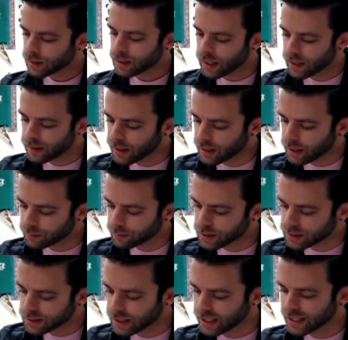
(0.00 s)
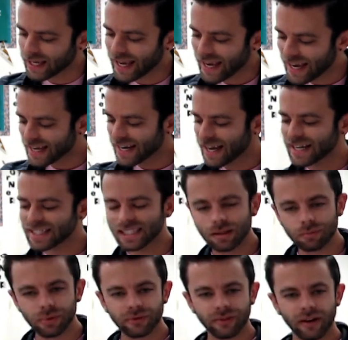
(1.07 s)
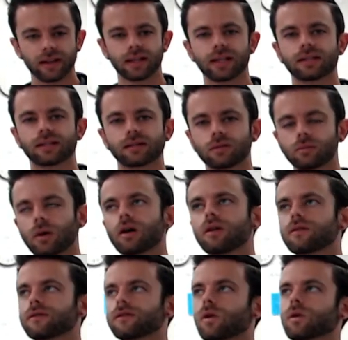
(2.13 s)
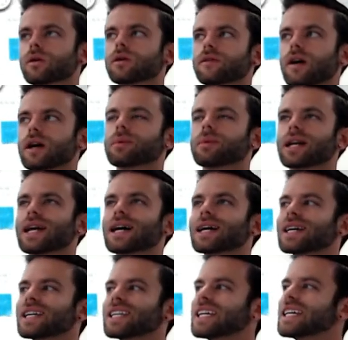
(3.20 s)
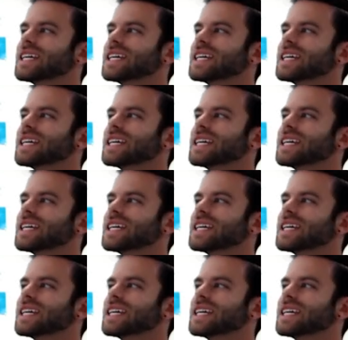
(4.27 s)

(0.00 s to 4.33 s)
And then I'm going to say, can I simplify this? Well, 4 divided by 9